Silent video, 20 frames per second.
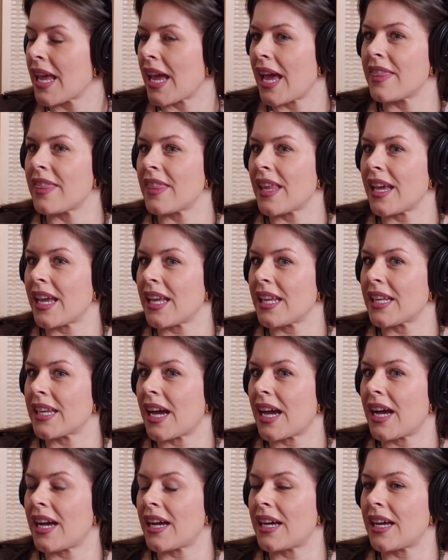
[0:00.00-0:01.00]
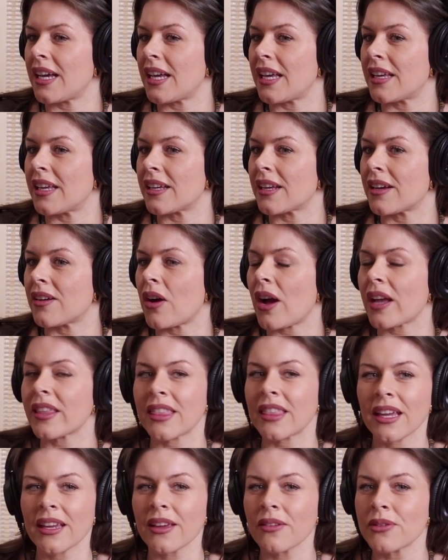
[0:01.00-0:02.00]
And then I
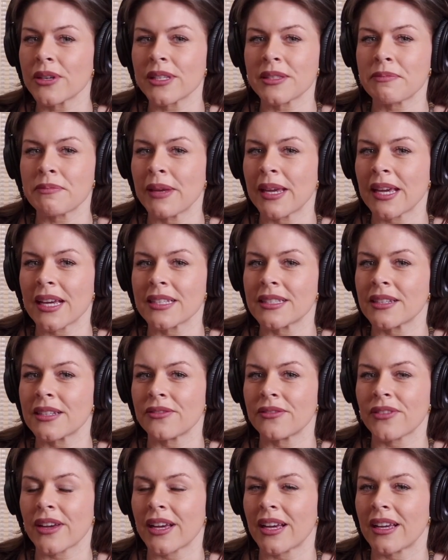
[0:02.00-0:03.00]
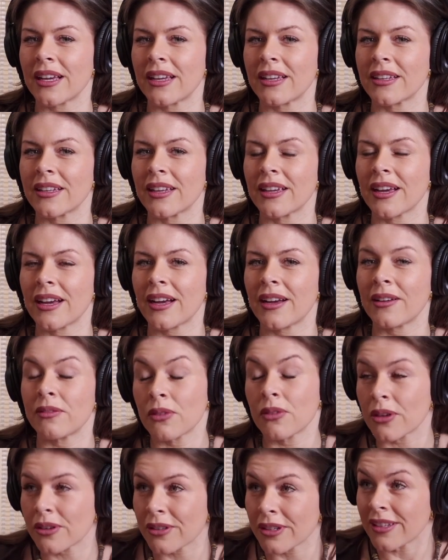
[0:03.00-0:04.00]
think it was because of,
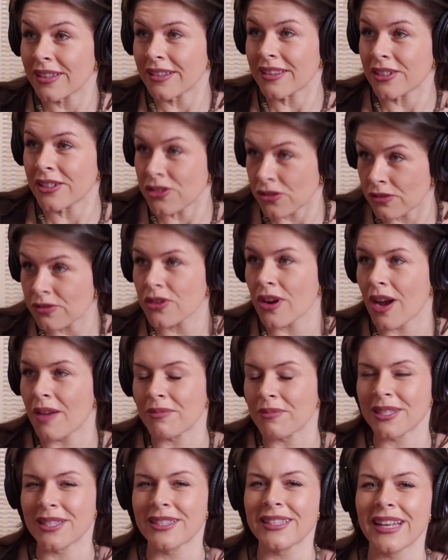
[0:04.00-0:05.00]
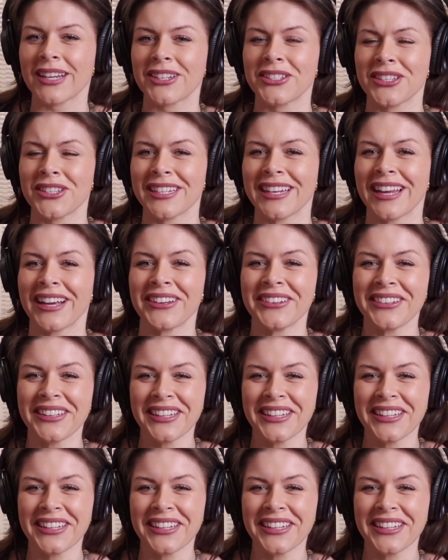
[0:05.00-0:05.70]
we'll go to the trauma section now.